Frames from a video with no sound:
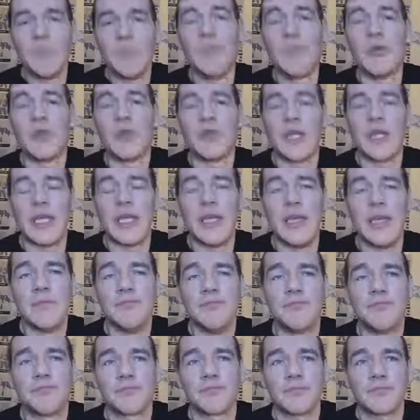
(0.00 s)
Number three
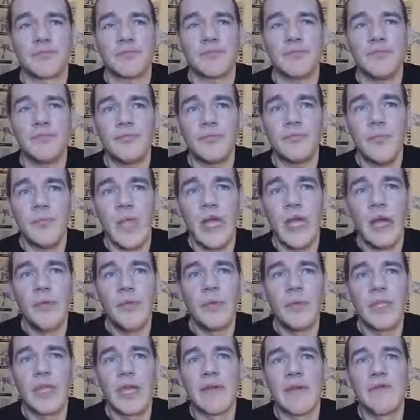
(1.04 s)
I
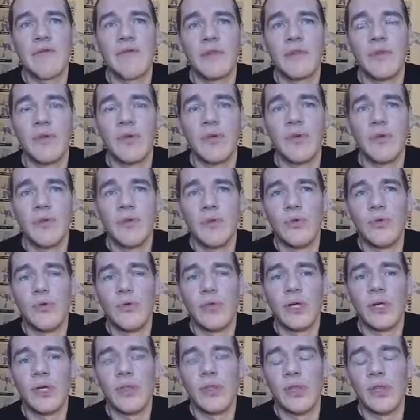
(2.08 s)
would give
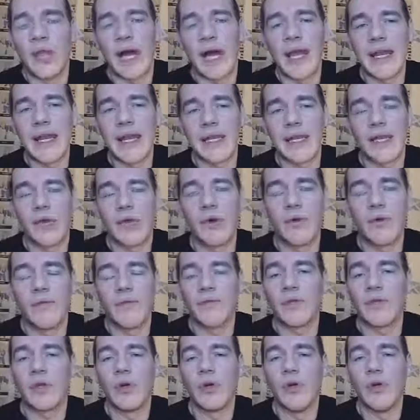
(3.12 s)
to Lara
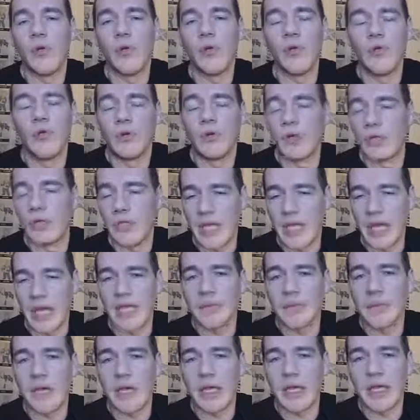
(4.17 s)
Croft Go on the
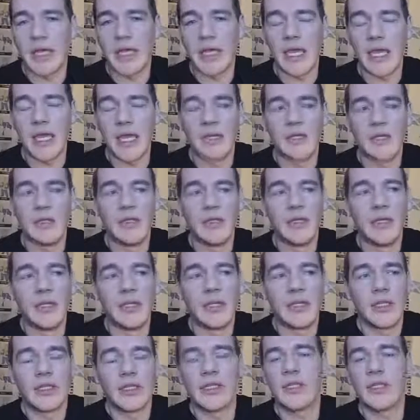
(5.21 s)
iPad again.
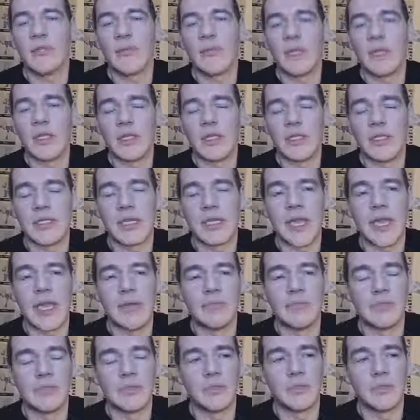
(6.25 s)
This is one of these
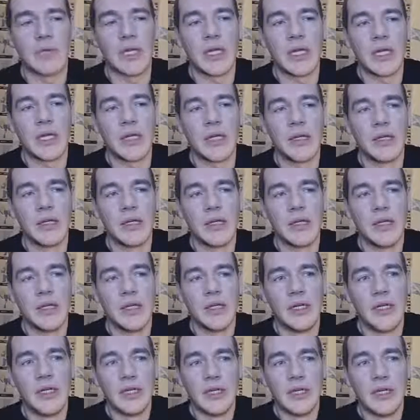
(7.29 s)
games where
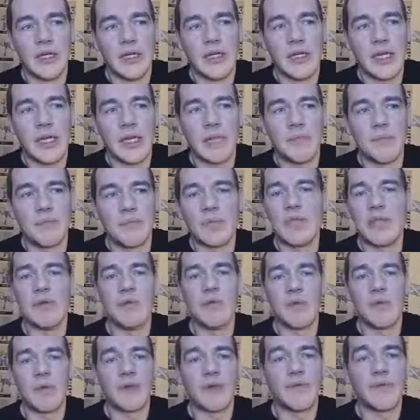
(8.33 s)
you can play
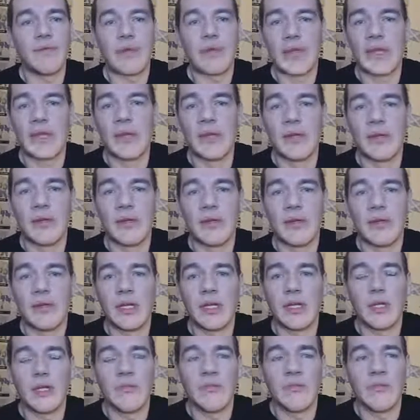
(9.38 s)
it with one finger,
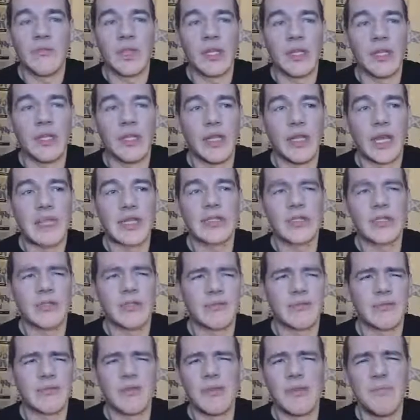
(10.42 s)
right? And
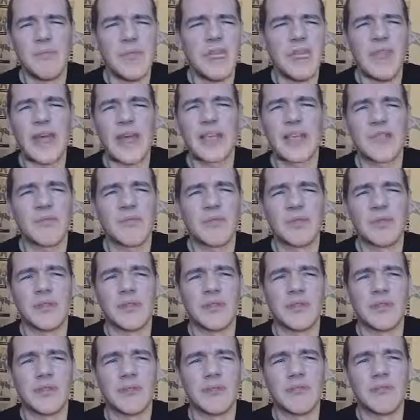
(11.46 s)
that's to me that's
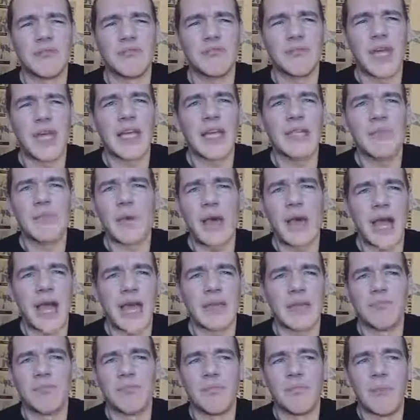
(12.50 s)
what that's what
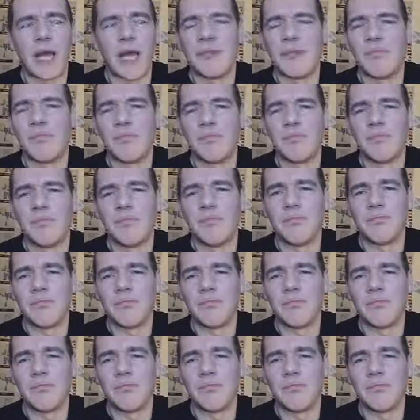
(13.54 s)
I I